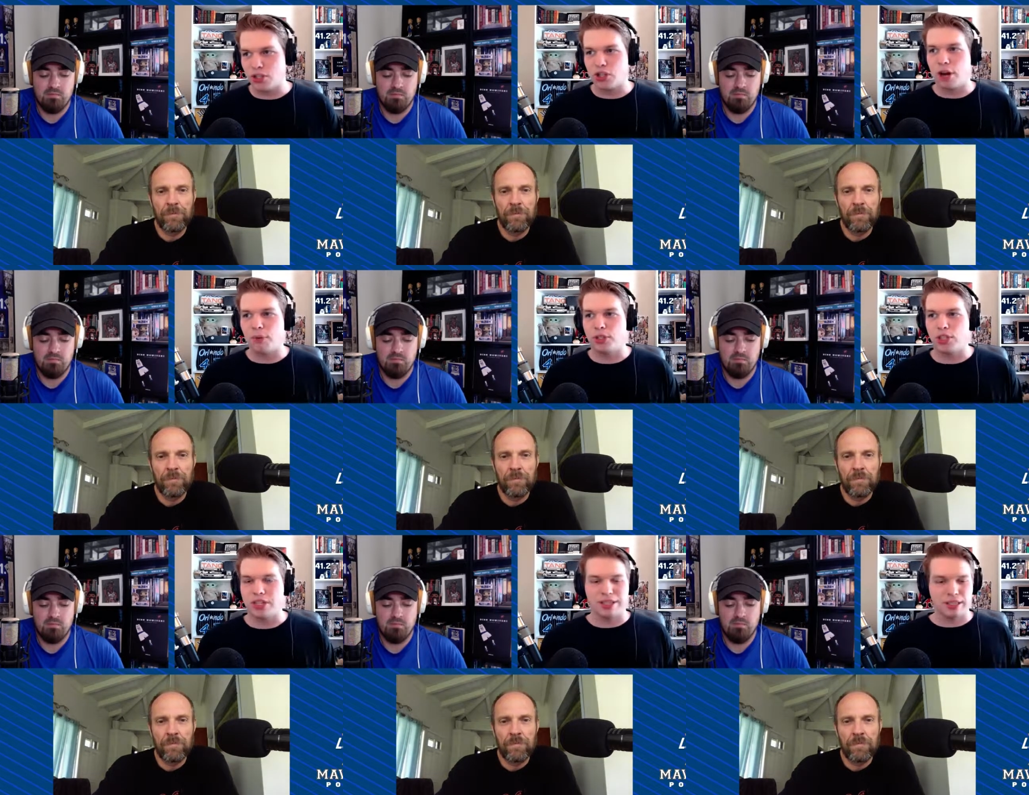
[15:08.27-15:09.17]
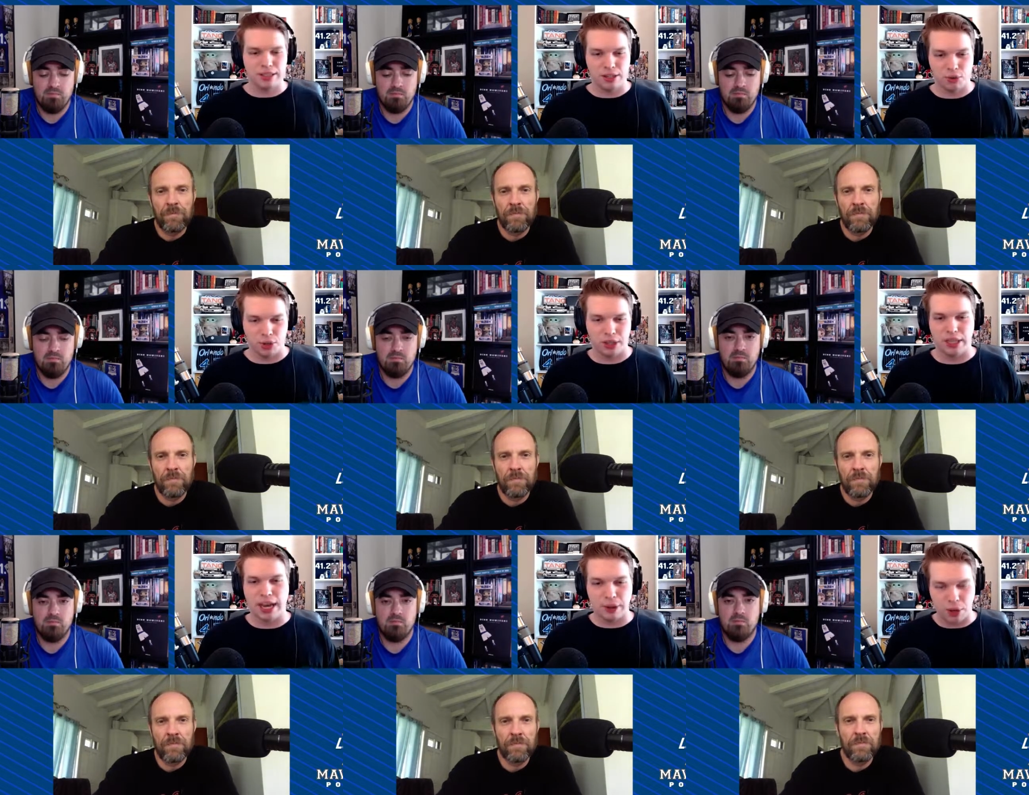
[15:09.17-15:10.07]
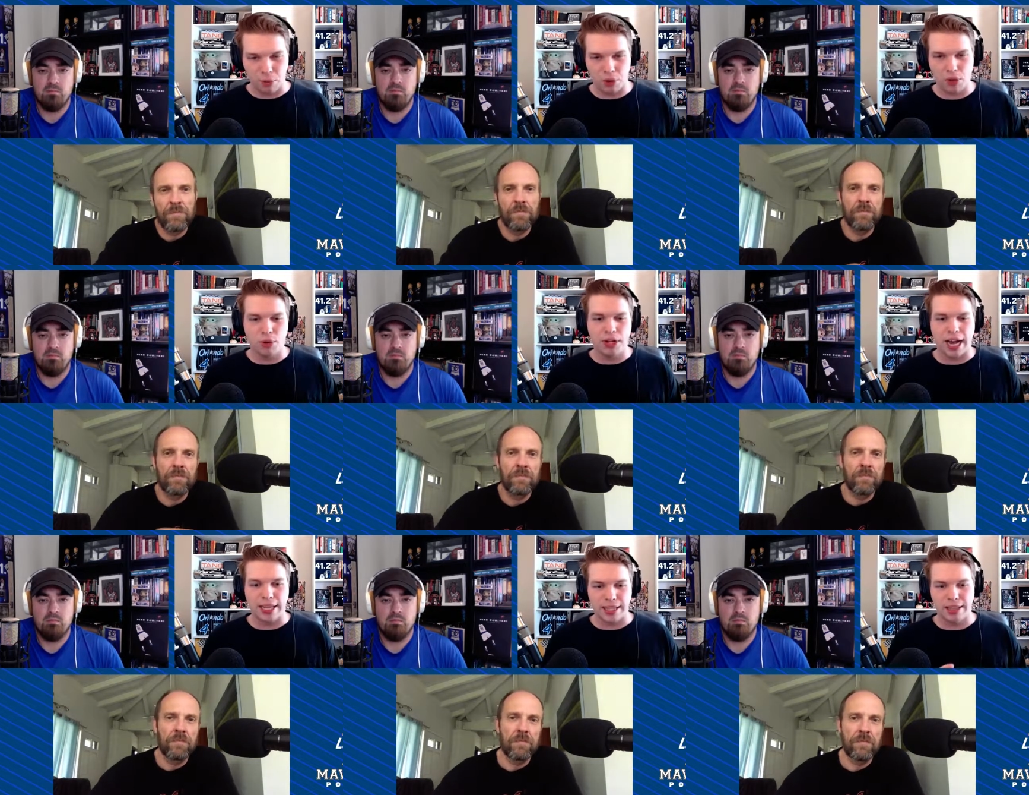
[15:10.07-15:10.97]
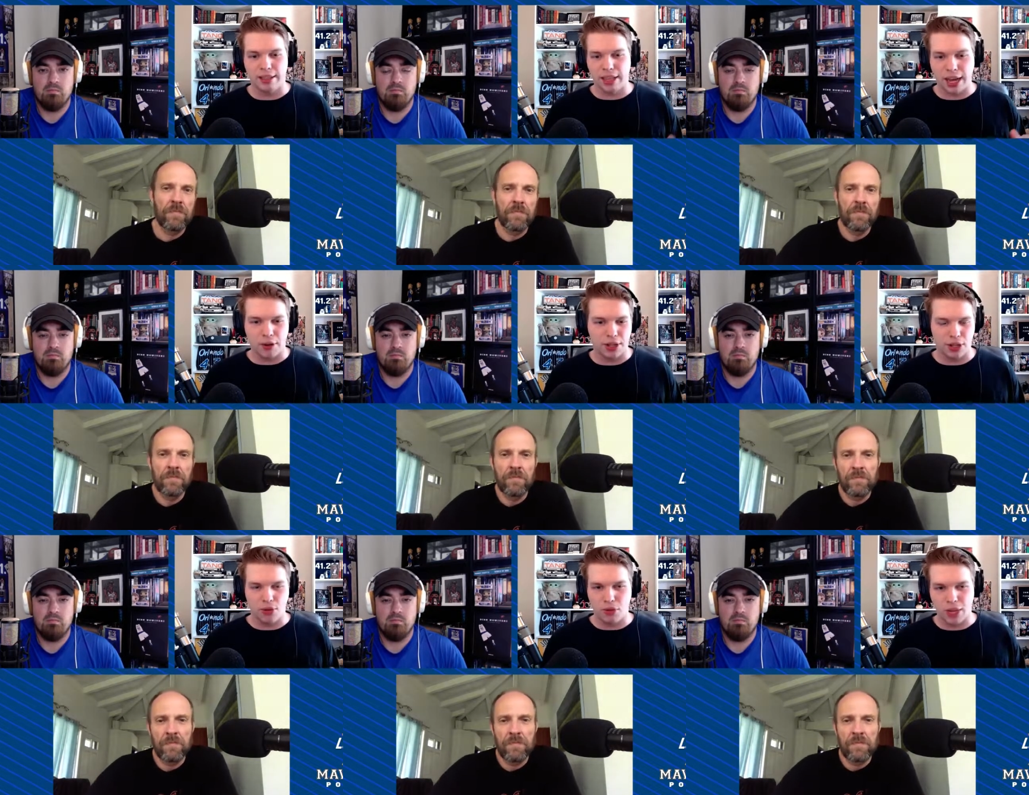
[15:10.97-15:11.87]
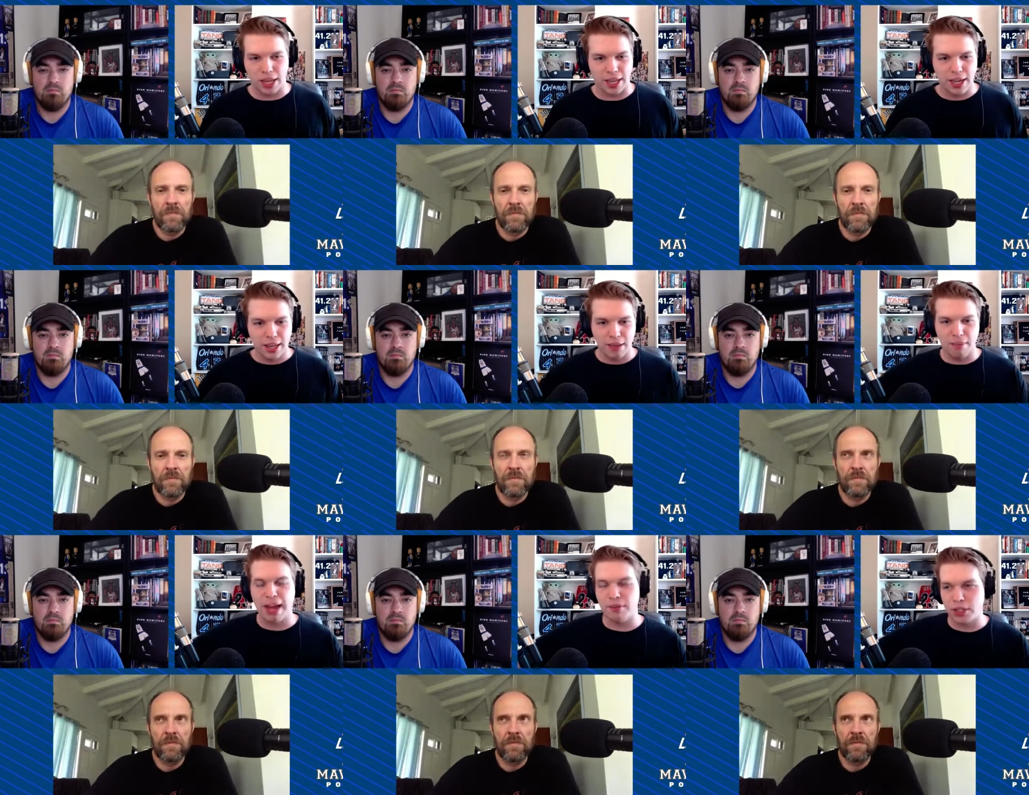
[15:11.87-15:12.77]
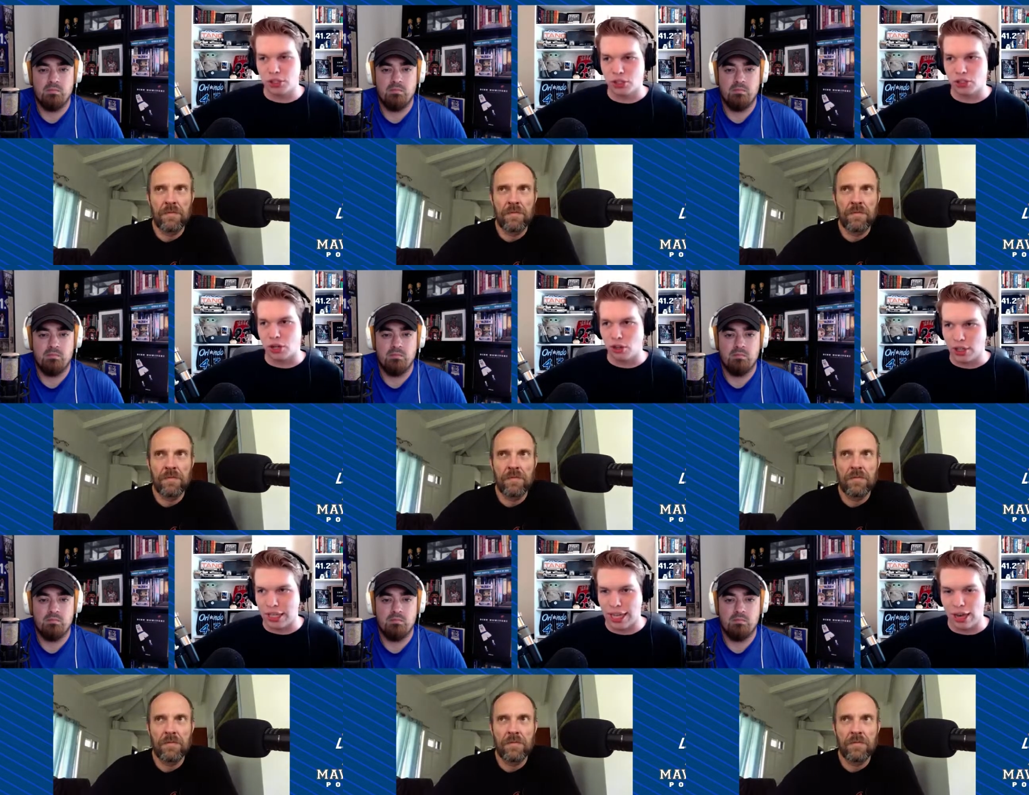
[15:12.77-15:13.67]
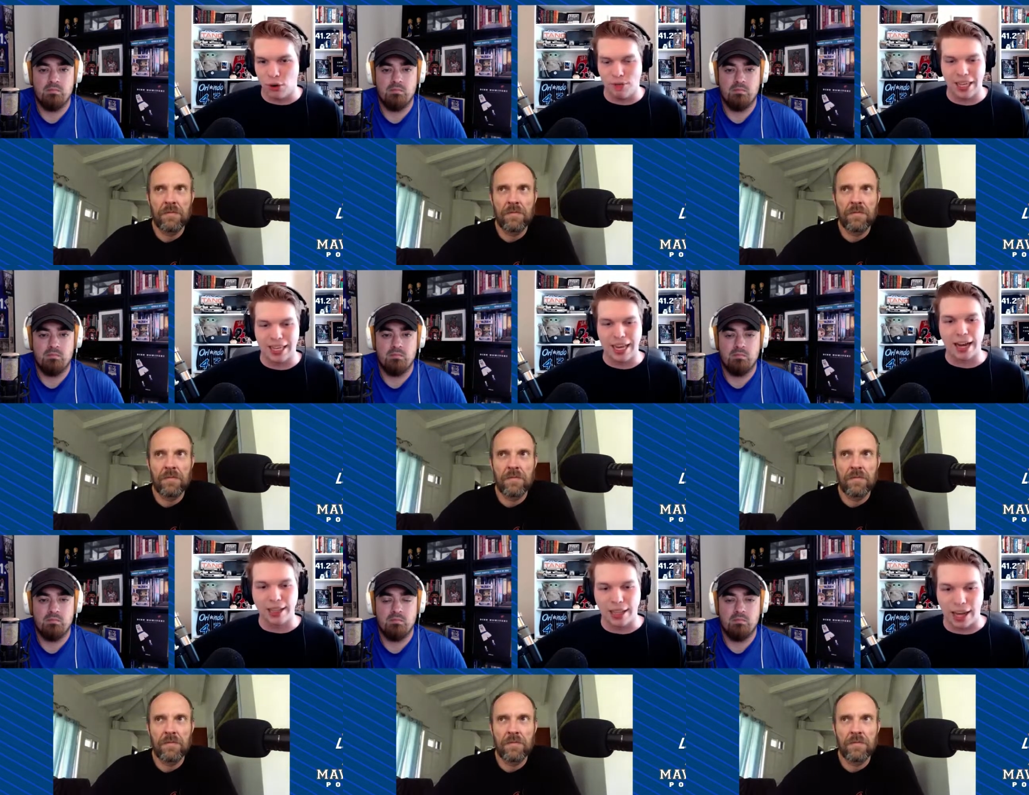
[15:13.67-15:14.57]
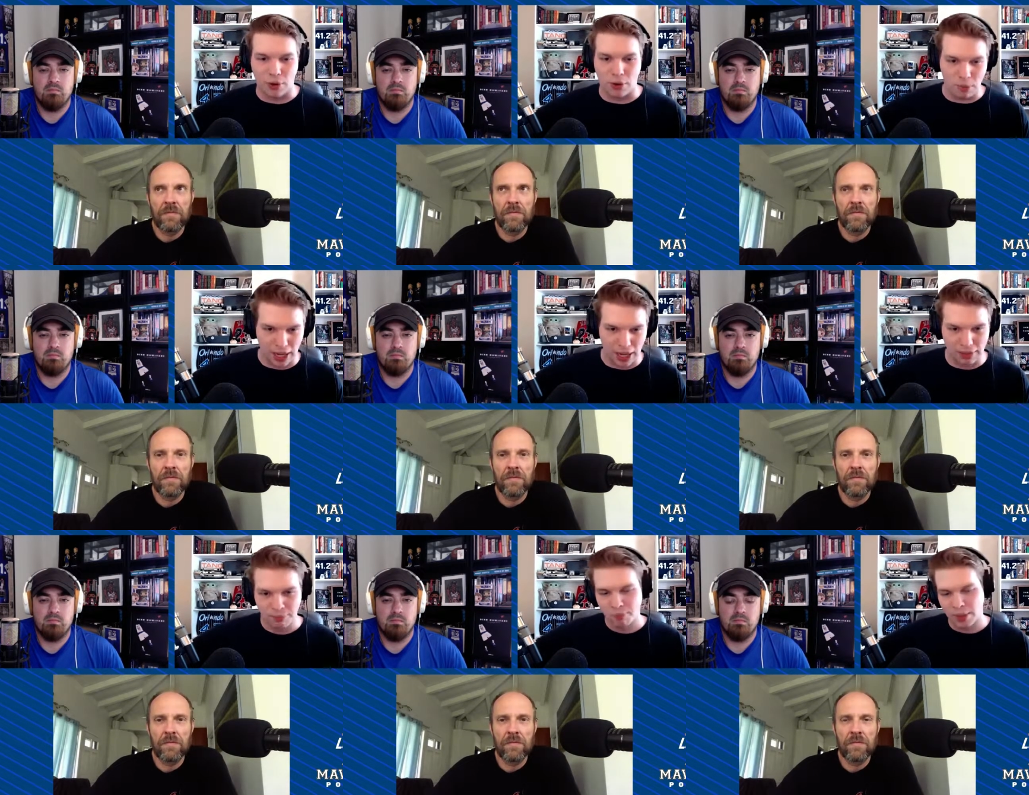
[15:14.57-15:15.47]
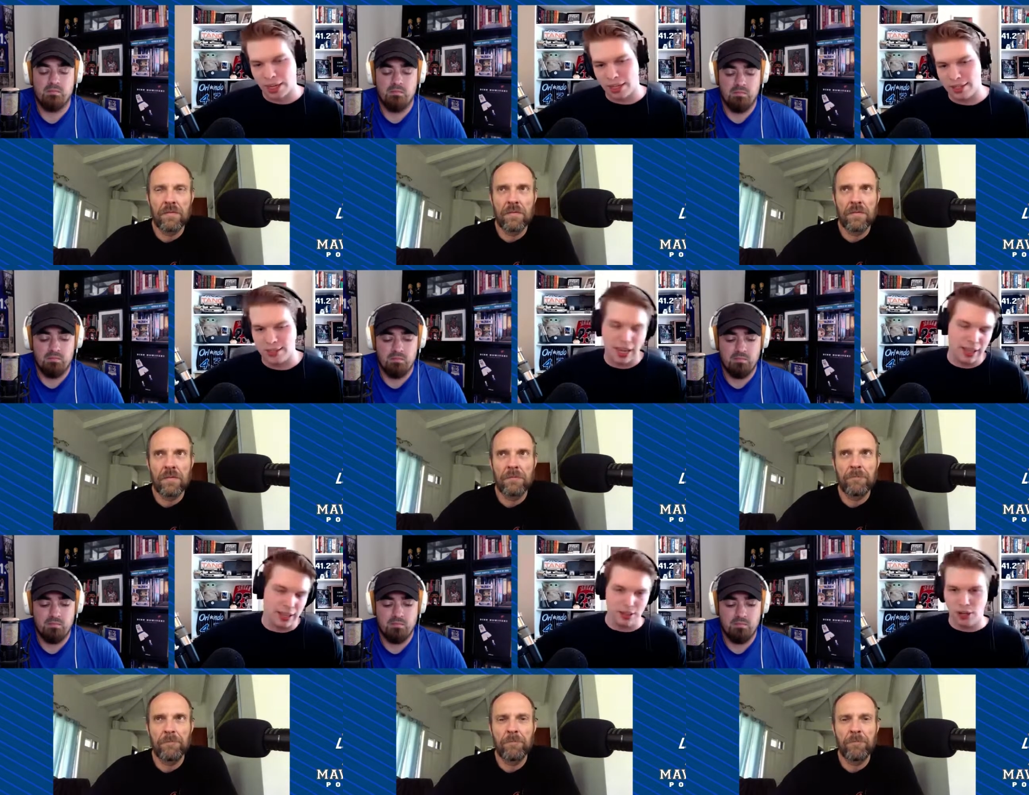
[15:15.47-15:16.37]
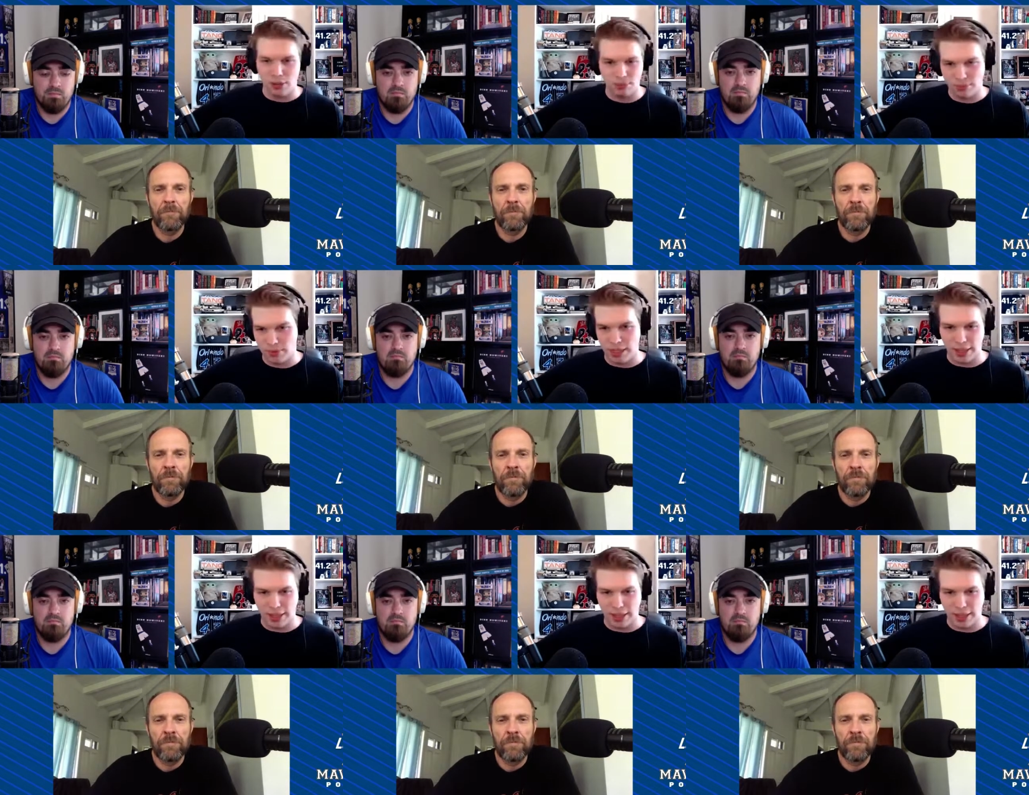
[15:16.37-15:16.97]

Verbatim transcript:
Speaker 1: Let's start with just you know the lottery. What, who are guys in the lottery that you think the Mavs Mavericks should start looking at, or if they got a lottery pick, uh, let's say you know in